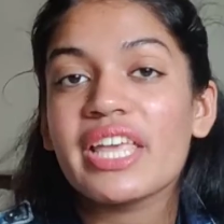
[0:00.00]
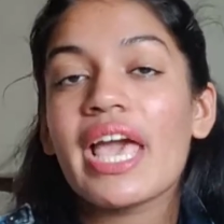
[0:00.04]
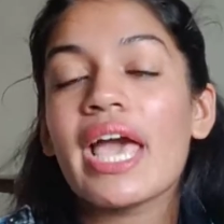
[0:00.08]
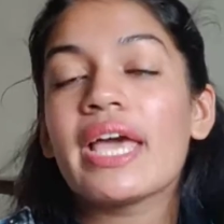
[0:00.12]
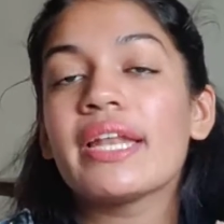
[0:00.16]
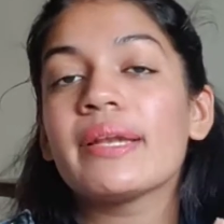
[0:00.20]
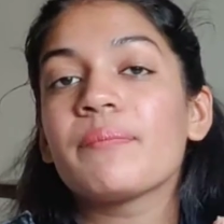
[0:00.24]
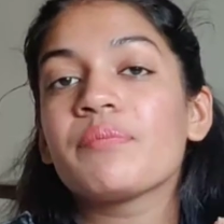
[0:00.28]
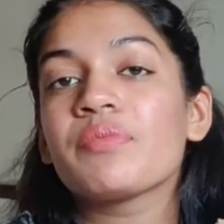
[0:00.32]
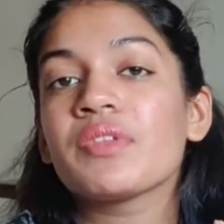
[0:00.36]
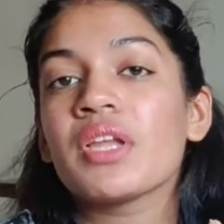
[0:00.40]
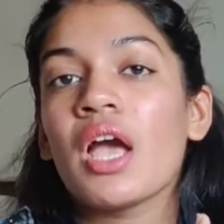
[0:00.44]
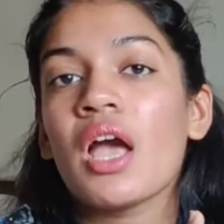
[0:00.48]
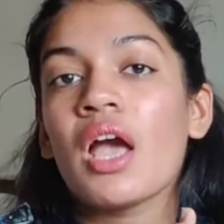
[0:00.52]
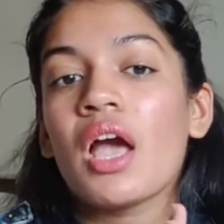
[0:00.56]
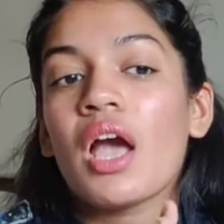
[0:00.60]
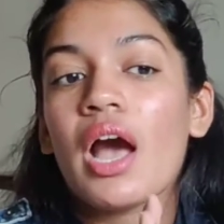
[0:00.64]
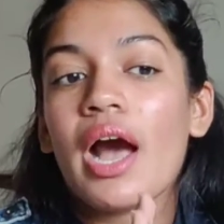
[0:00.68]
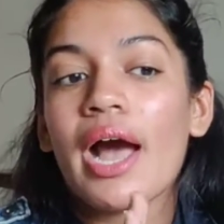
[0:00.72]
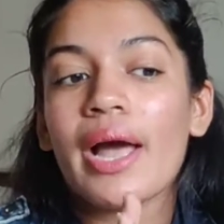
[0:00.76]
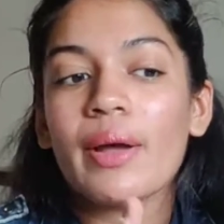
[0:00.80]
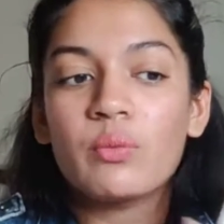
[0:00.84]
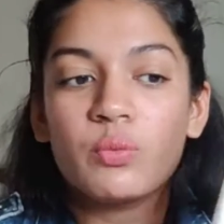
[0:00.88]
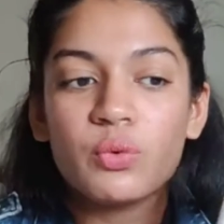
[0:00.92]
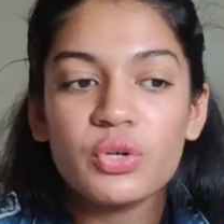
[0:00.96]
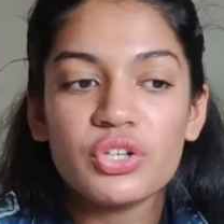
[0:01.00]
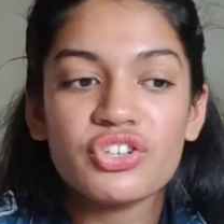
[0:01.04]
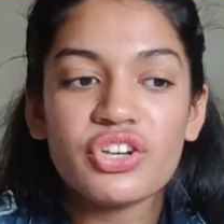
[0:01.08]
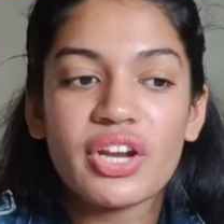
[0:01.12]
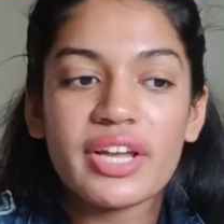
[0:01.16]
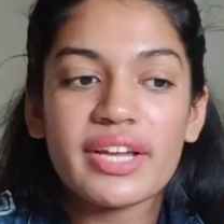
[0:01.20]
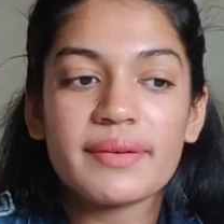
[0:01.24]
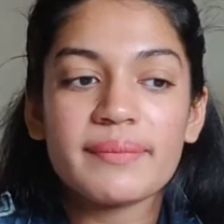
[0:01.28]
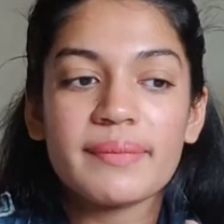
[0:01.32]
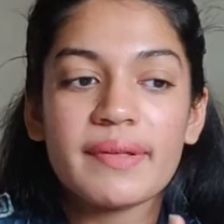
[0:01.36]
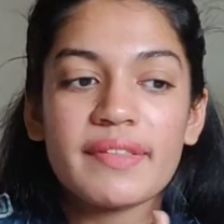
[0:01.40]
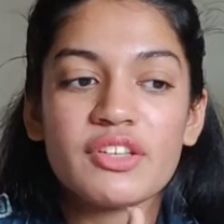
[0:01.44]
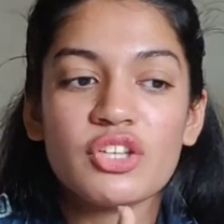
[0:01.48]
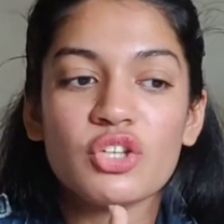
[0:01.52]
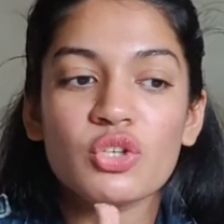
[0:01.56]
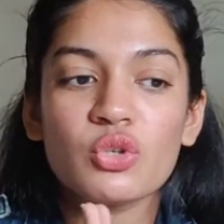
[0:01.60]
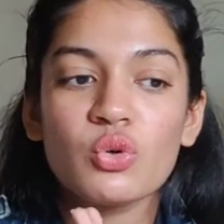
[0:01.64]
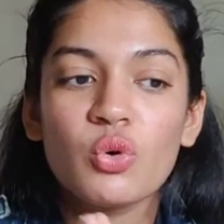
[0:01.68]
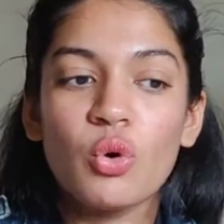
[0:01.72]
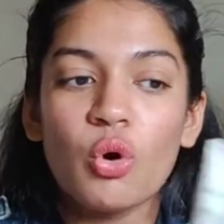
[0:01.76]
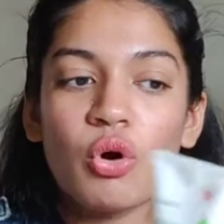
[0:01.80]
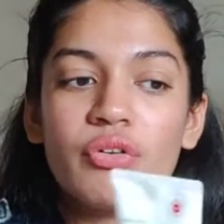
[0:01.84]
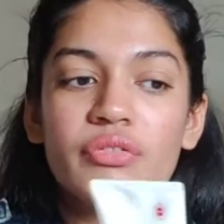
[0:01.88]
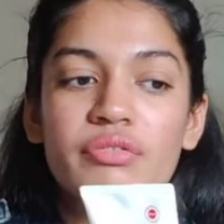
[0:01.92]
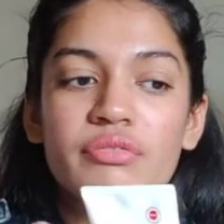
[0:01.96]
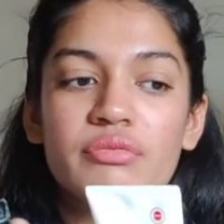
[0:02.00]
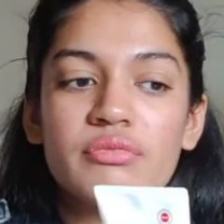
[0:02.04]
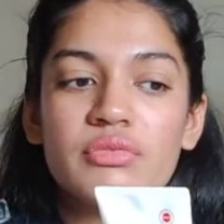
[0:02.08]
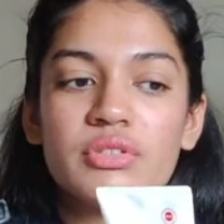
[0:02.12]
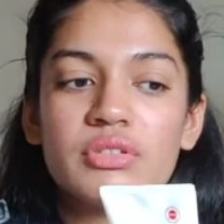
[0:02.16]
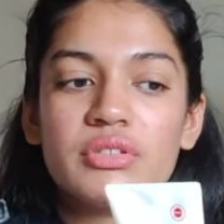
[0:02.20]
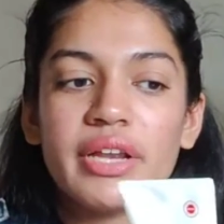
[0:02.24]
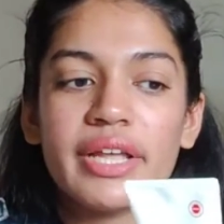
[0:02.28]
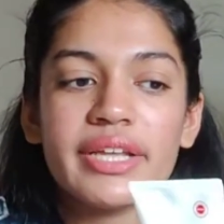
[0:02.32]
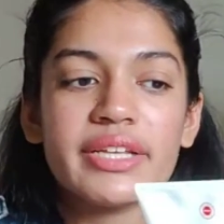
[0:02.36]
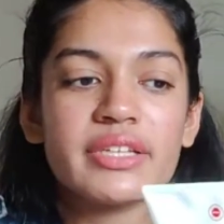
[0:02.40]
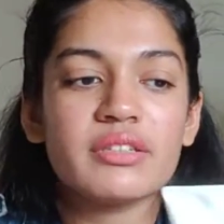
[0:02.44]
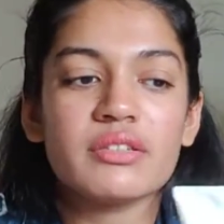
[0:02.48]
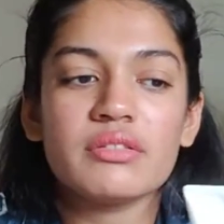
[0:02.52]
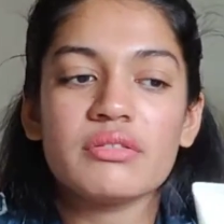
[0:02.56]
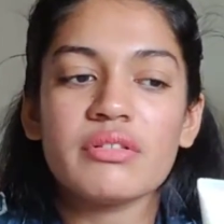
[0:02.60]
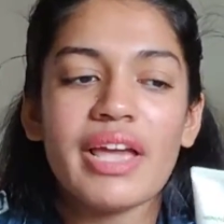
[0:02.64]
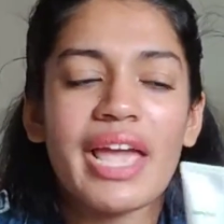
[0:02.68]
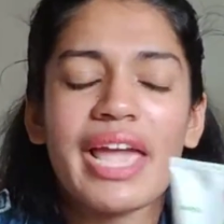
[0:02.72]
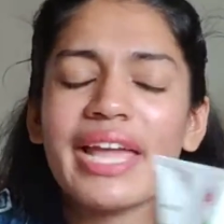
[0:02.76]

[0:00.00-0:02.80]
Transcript: Again, I would recommend that you go, like,